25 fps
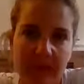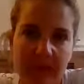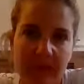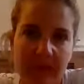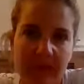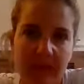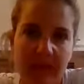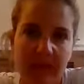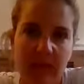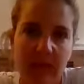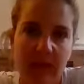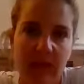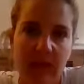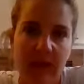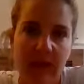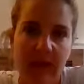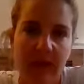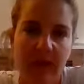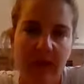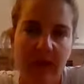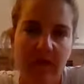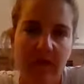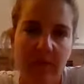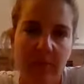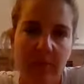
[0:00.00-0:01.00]
Okay, so
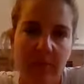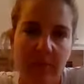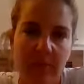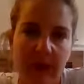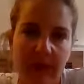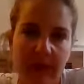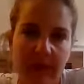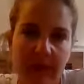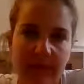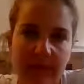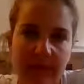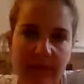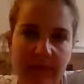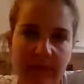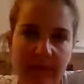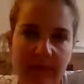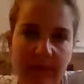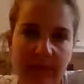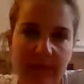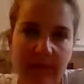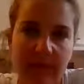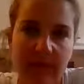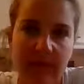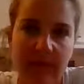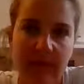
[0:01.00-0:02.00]
legs are bent,
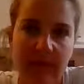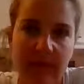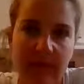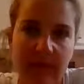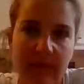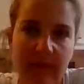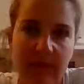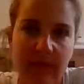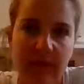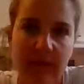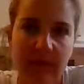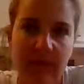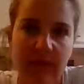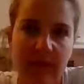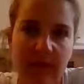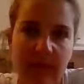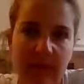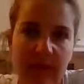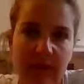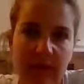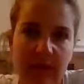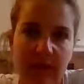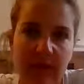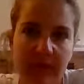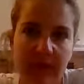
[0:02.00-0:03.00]

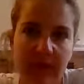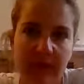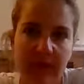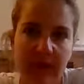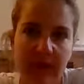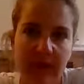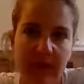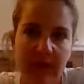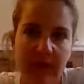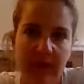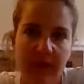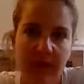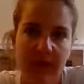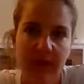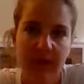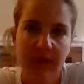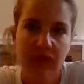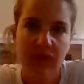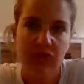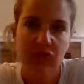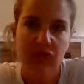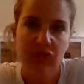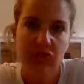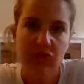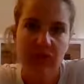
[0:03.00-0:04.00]
feet are in the
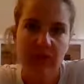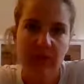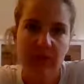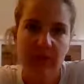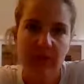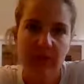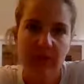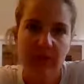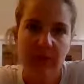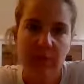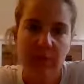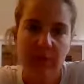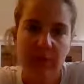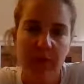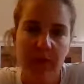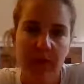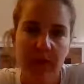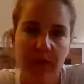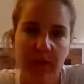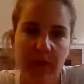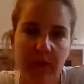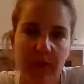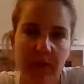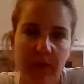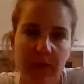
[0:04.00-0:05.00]
air, shins are
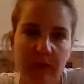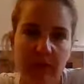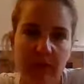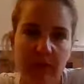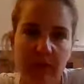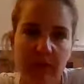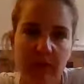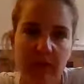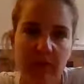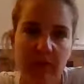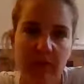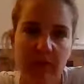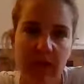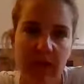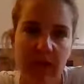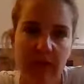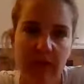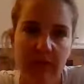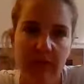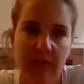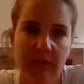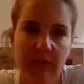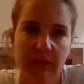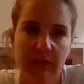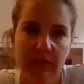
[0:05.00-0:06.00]
parallel to the
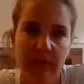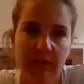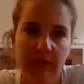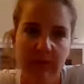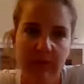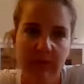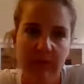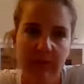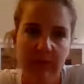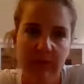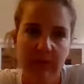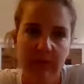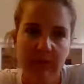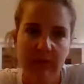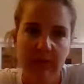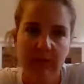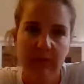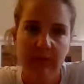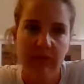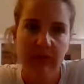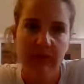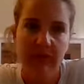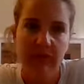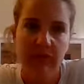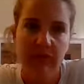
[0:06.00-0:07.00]
ground. Good,
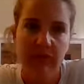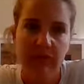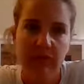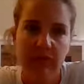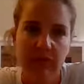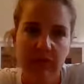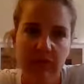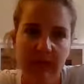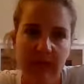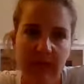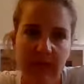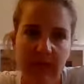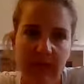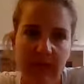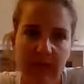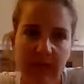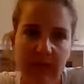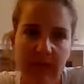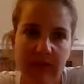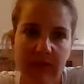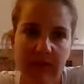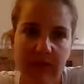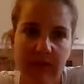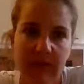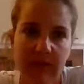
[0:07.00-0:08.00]
flex your
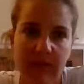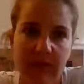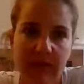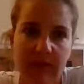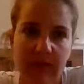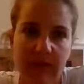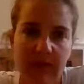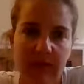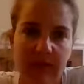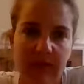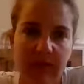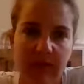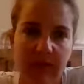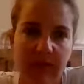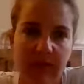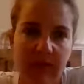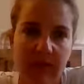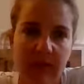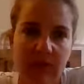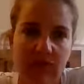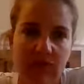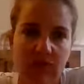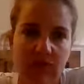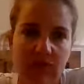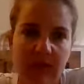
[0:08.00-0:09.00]
feet.
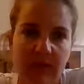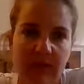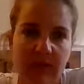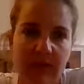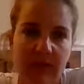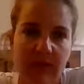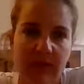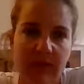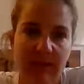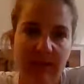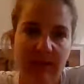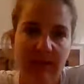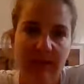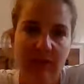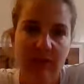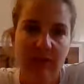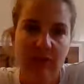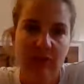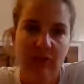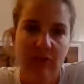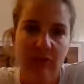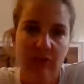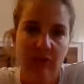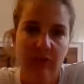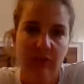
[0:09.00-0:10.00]
Make sure the knees
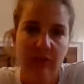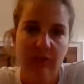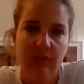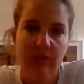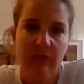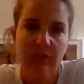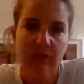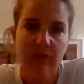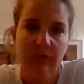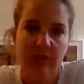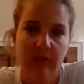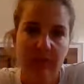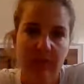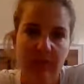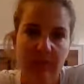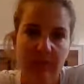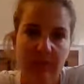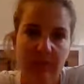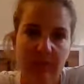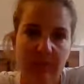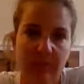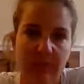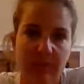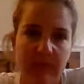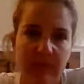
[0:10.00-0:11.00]
are over the
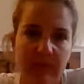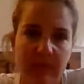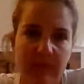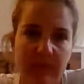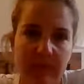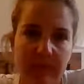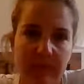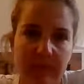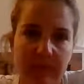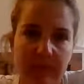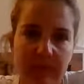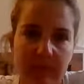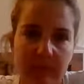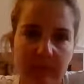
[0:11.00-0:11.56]
hips.